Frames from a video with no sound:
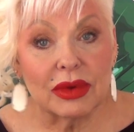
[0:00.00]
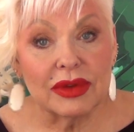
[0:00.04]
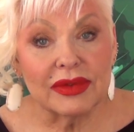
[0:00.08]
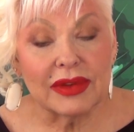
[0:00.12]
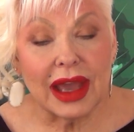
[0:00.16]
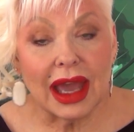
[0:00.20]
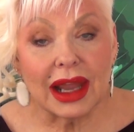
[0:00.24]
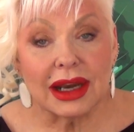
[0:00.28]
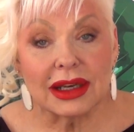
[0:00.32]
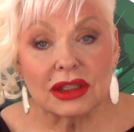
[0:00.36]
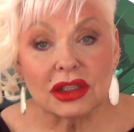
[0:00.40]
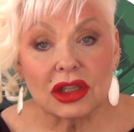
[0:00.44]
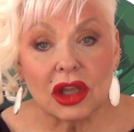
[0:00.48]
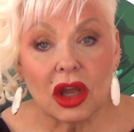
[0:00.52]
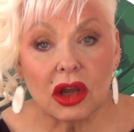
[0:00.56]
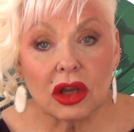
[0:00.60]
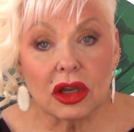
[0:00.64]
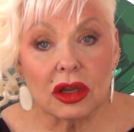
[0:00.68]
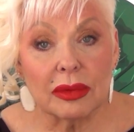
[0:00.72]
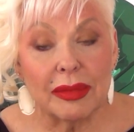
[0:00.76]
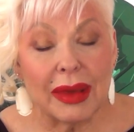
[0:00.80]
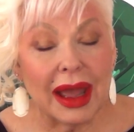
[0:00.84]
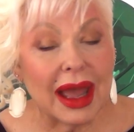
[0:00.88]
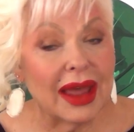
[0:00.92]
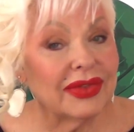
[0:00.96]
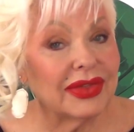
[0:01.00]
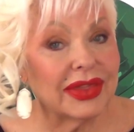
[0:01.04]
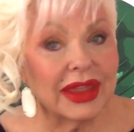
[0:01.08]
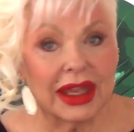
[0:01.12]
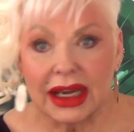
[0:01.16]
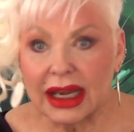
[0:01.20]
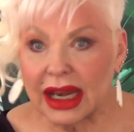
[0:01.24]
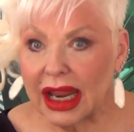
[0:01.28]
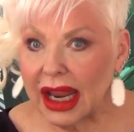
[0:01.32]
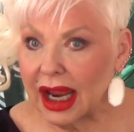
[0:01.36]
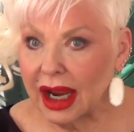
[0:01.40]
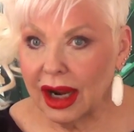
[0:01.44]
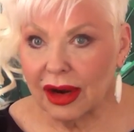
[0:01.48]
we've got to talk about
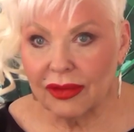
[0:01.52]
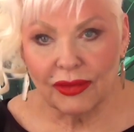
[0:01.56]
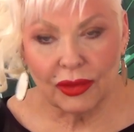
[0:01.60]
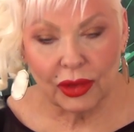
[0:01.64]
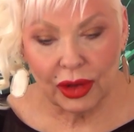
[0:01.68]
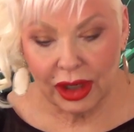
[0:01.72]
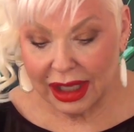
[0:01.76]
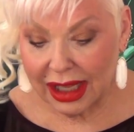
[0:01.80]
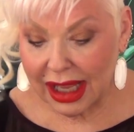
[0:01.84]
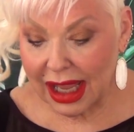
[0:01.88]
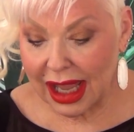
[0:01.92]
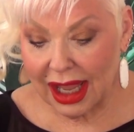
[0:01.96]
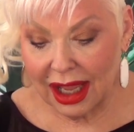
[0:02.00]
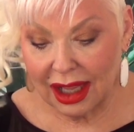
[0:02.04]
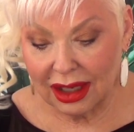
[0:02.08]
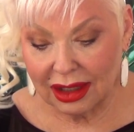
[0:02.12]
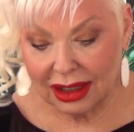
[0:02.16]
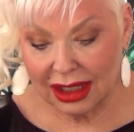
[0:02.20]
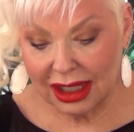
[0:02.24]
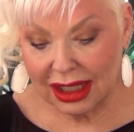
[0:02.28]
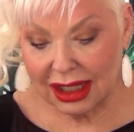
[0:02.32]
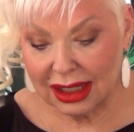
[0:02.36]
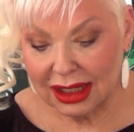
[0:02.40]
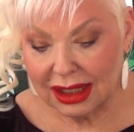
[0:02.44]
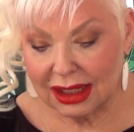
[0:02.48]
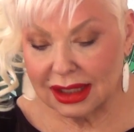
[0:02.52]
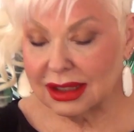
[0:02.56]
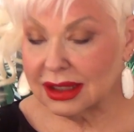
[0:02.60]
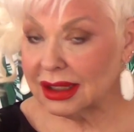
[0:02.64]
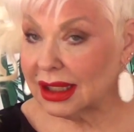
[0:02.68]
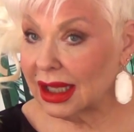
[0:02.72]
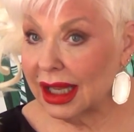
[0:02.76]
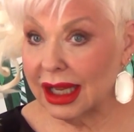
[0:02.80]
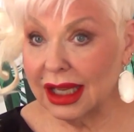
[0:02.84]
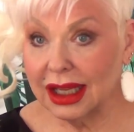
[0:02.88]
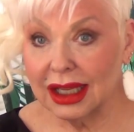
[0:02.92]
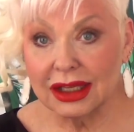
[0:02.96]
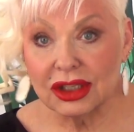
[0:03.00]
that every gal
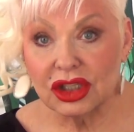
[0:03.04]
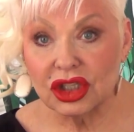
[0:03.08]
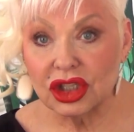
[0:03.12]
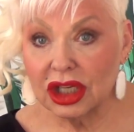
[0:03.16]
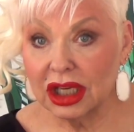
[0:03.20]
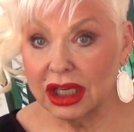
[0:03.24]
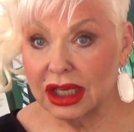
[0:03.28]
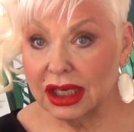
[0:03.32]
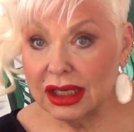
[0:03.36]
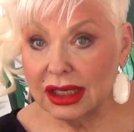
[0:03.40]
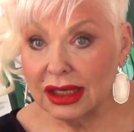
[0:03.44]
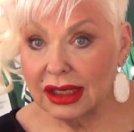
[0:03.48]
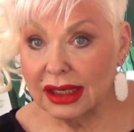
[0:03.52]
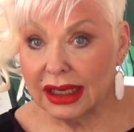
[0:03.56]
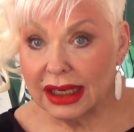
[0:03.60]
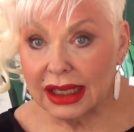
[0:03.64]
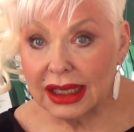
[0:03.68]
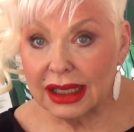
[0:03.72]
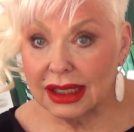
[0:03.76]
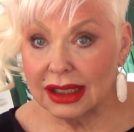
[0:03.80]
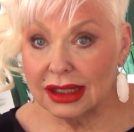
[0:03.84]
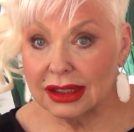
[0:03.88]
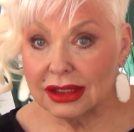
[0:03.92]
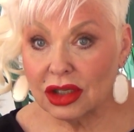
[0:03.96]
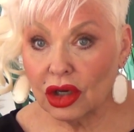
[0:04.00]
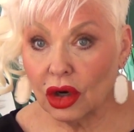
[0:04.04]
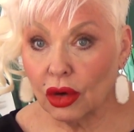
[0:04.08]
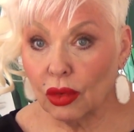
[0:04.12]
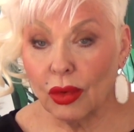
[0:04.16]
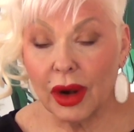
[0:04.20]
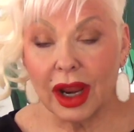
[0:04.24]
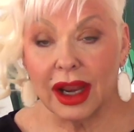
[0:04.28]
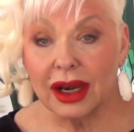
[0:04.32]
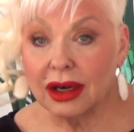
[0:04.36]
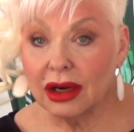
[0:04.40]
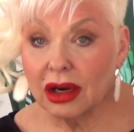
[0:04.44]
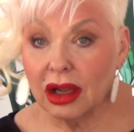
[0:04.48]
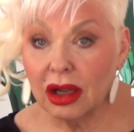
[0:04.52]
needs is she needs her
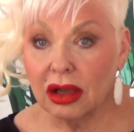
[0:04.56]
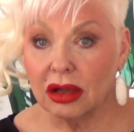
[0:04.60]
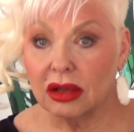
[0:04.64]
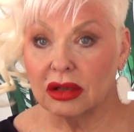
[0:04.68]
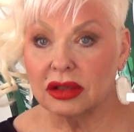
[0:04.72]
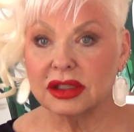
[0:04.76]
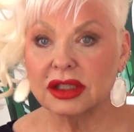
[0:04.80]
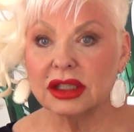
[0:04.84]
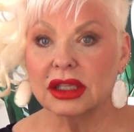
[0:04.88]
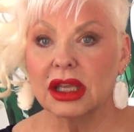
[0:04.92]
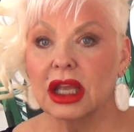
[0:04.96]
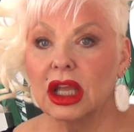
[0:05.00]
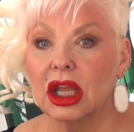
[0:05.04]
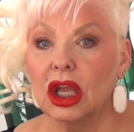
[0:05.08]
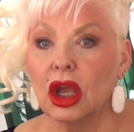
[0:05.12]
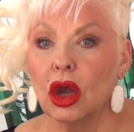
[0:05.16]
retinols.